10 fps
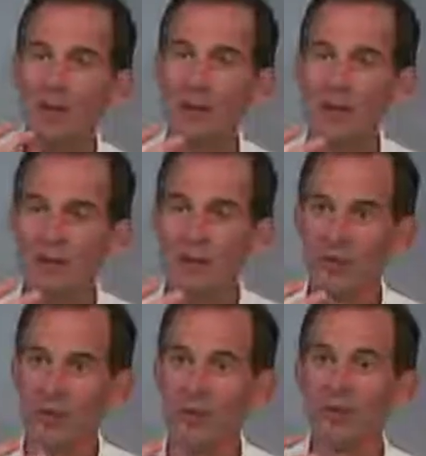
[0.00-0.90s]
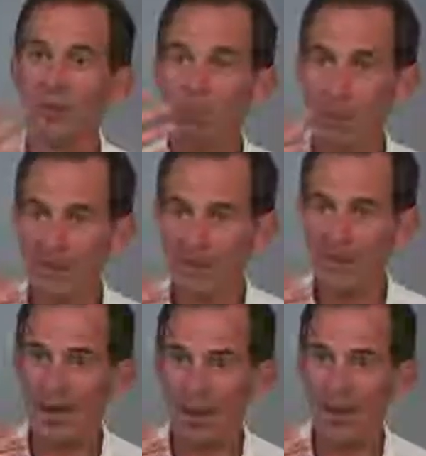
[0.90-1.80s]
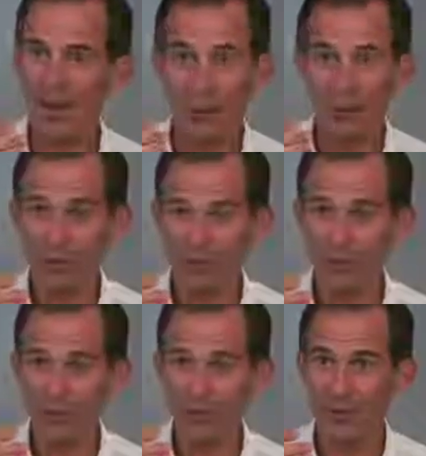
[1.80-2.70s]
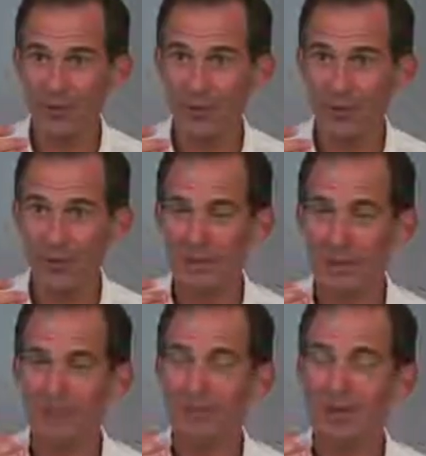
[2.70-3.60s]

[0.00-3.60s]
image is made only out of the screen,